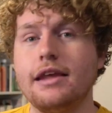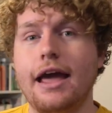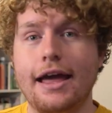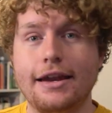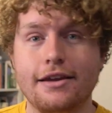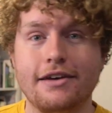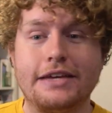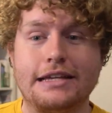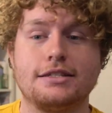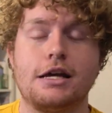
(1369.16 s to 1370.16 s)
And I
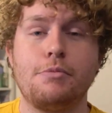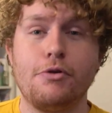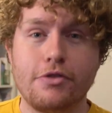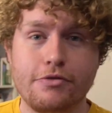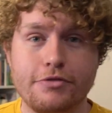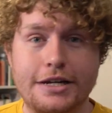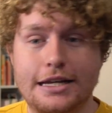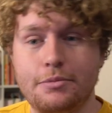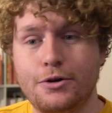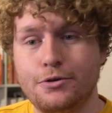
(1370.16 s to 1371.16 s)
think some of the
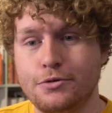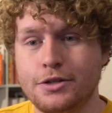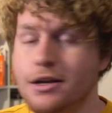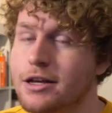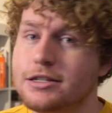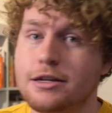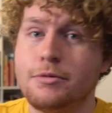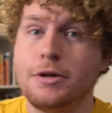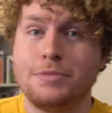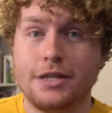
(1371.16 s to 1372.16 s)
3D models,
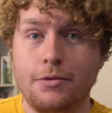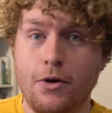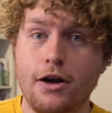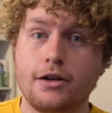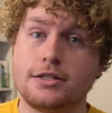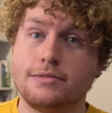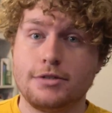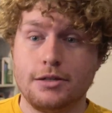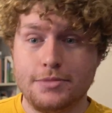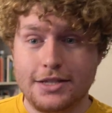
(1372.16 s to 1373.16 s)
sometimes they work,
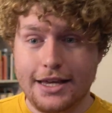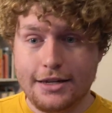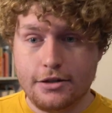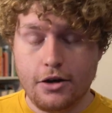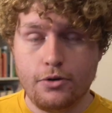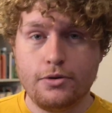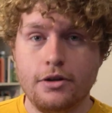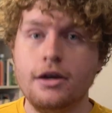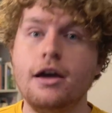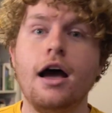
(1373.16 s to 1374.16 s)
sometimes they
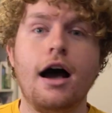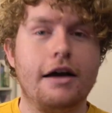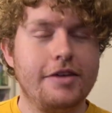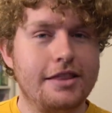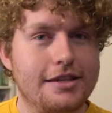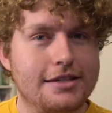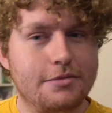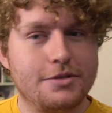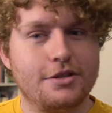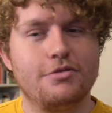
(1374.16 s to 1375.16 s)
don't. I think this
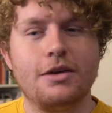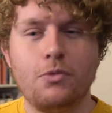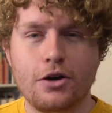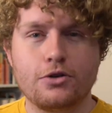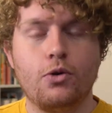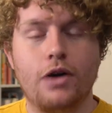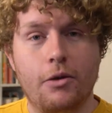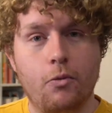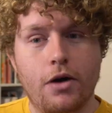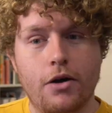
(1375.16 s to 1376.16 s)
episode, they worked
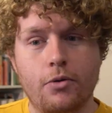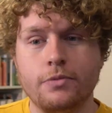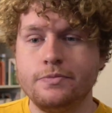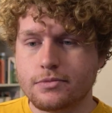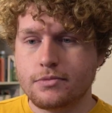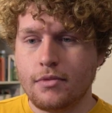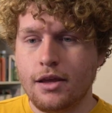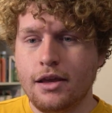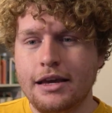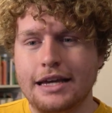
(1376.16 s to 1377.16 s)
quite well.
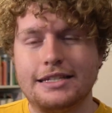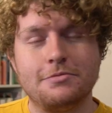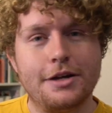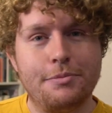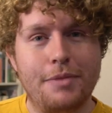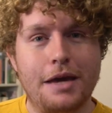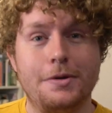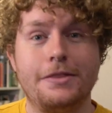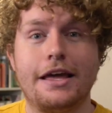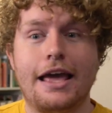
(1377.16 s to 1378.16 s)
It seemed like
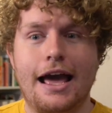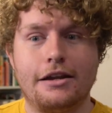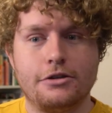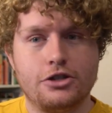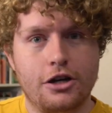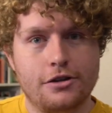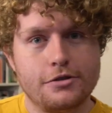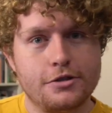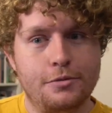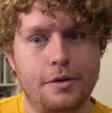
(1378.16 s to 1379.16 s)
maybe they had a
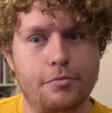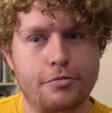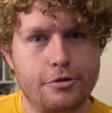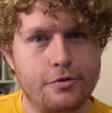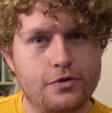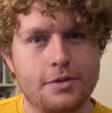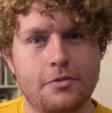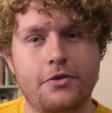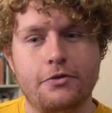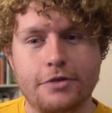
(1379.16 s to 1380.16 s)
chance to improve some
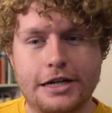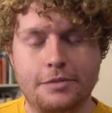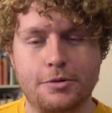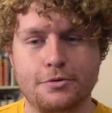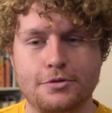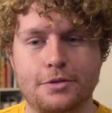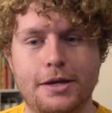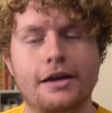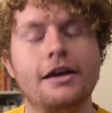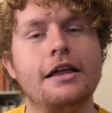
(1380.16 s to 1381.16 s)
of the 3D models a
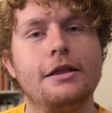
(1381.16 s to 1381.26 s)
bit.